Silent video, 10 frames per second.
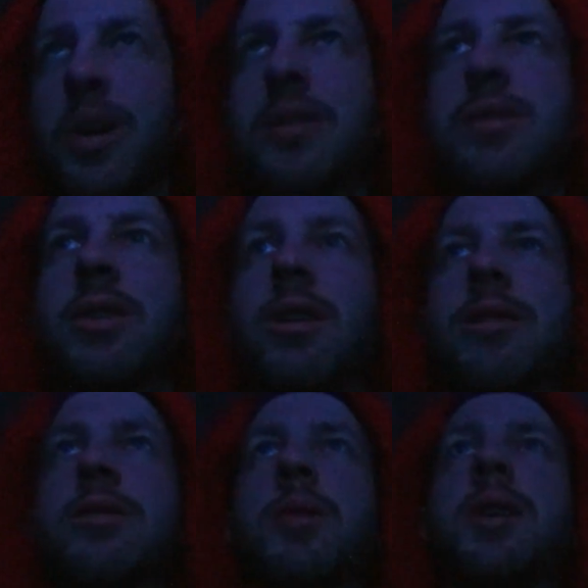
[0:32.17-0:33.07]
went
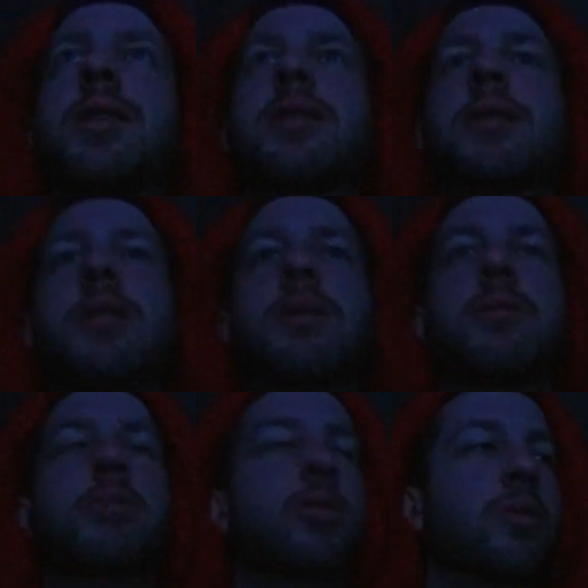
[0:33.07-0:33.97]
on quite a
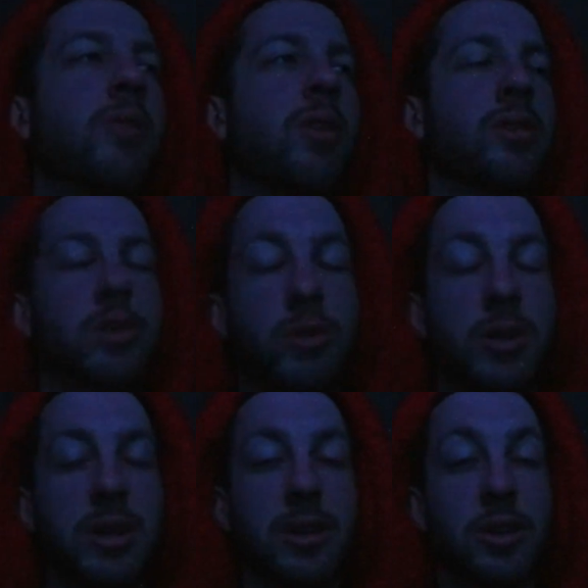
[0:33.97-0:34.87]
Pokemon
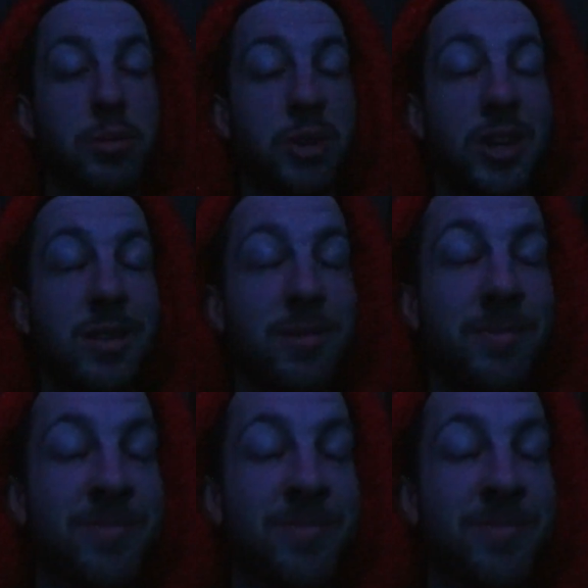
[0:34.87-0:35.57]
sorting spree.